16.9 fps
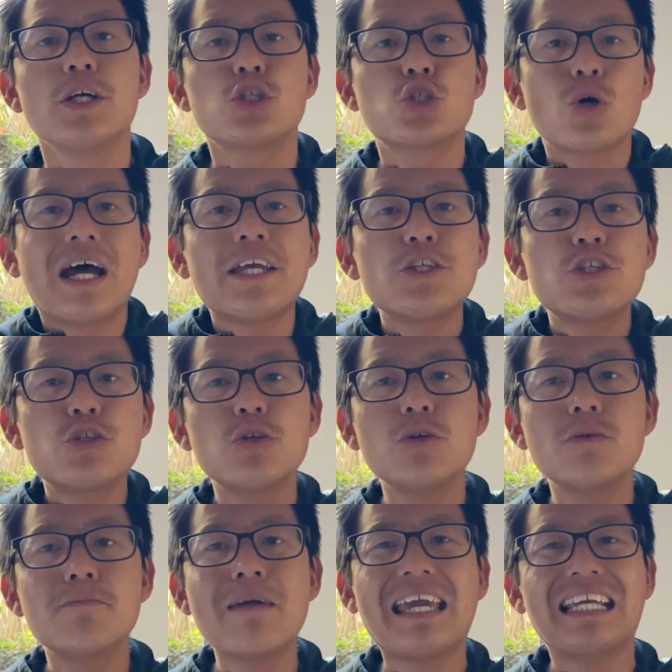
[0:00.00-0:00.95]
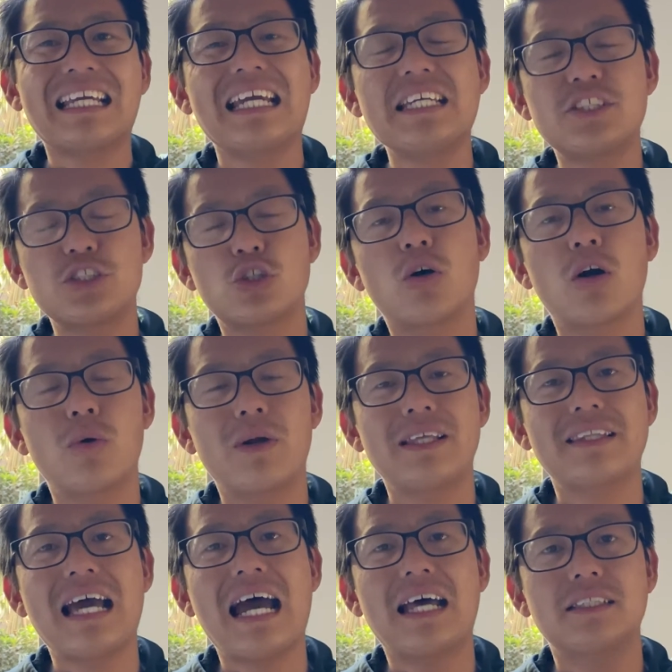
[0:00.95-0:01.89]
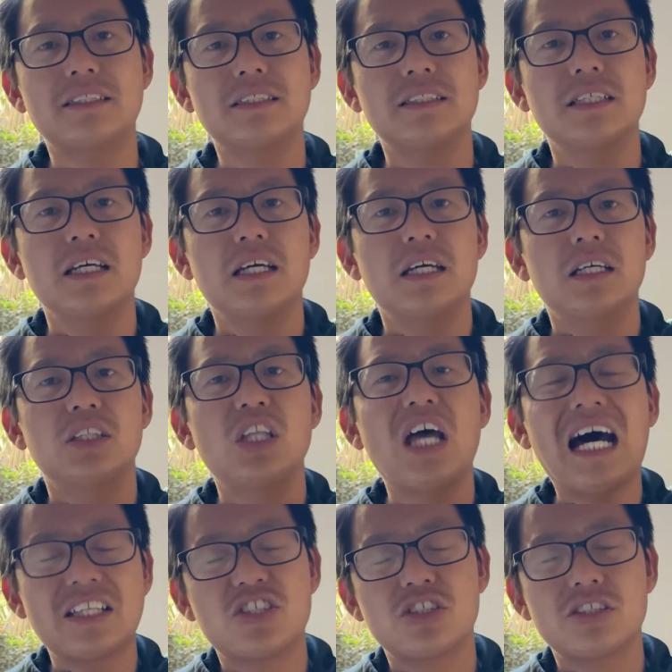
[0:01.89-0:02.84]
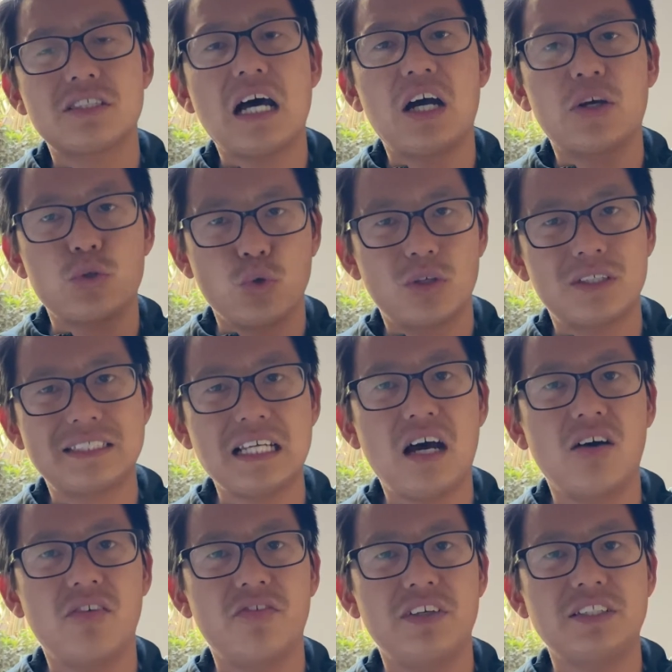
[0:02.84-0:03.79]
Try to make a story that's not just on yourself,